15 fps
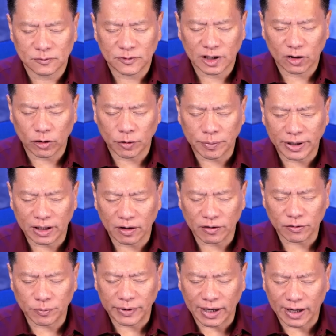Now repeat
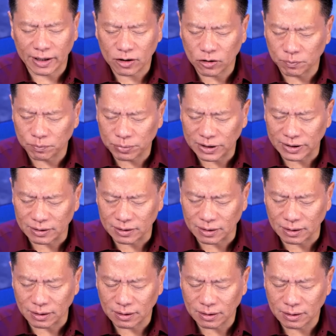after me. I
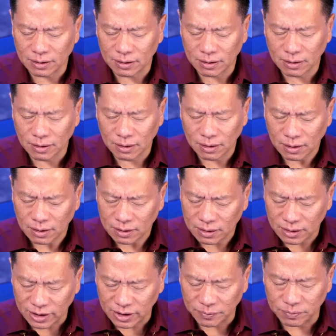completely,
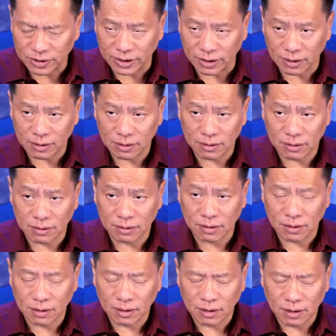deeply,
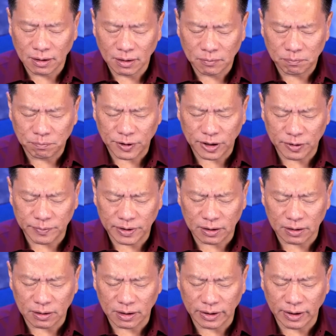
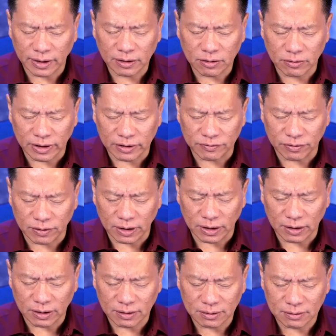permanently and gratefully.
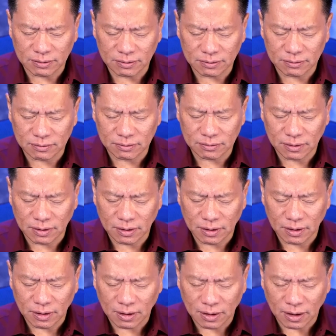
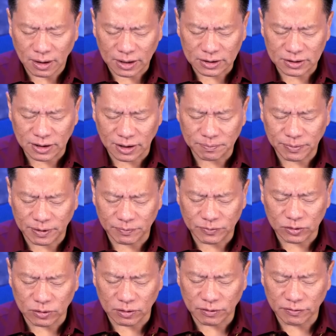Accept,
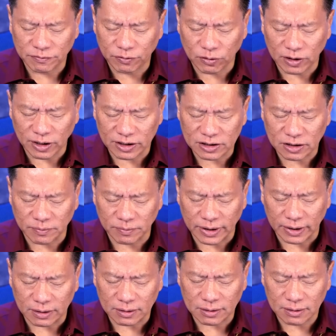absorb, fully
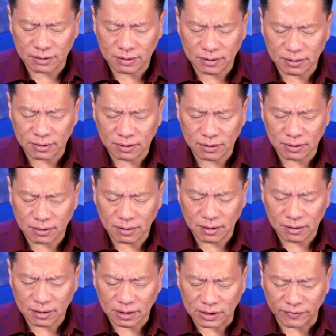assimilate
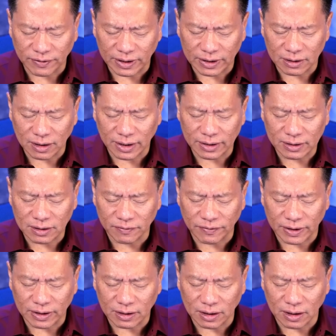the divine light,
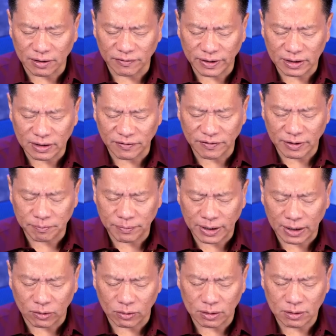divine love, and divine
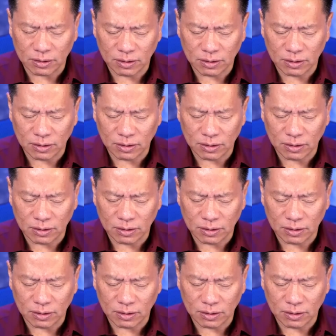power